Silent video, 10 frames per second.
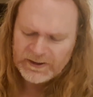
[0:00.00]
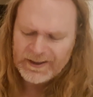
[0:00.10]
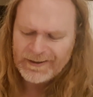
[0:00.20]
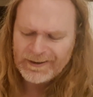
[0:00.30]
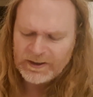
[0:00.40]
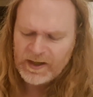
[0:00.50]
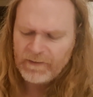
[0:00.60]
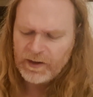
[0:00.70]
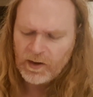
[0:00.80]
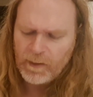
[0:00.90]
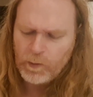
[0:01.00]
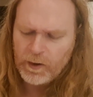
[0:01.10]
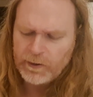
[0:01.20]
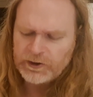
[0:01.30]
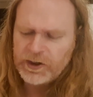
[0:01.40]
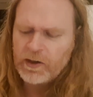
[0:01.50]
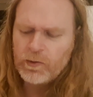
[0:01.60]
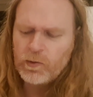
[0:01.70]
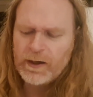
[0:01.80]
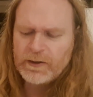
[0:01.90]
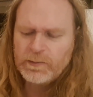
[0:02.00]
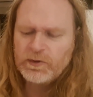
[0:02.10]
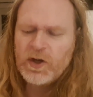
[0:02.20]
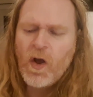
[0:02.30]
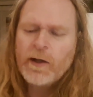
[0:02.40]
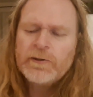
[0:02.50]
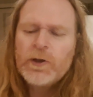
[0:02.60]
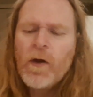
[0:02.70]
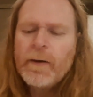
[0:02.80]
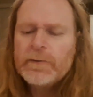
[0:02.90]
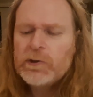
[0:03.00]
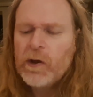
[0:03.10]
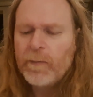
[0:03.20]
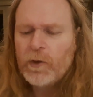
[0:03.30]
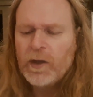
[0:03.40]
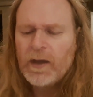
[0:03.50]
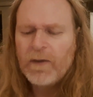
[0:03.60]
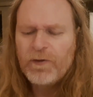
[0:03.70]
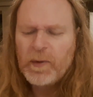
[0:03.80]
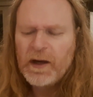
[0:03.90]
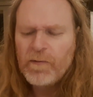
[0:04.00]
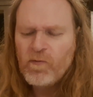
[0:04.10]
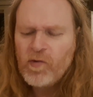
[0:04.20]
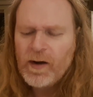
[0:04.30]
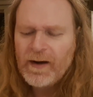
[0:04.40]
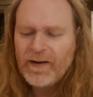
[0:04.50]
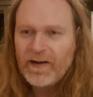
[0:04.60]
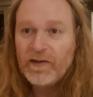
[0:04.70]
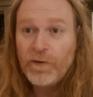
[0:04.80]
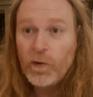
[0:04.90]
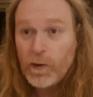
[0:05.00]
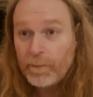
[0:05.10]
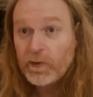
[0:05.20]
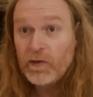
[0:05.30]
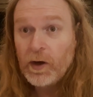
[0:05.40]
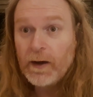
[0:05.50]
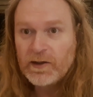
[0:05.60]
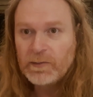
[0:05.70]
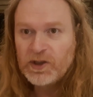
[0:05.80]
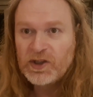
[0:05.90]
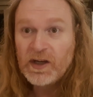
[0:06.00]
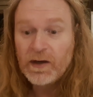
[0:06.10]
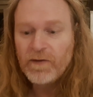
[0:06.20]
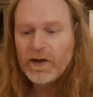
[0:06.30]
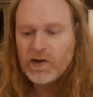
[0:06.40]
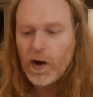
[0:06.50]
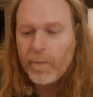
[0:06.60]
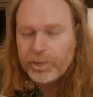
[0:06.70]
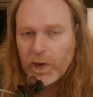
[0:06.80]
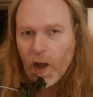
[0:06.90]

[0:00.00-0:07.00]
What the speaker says: tongue's having like one of those tongue orgasms that you get from eating really tasty food. If you notice, I'm just eating the veg now.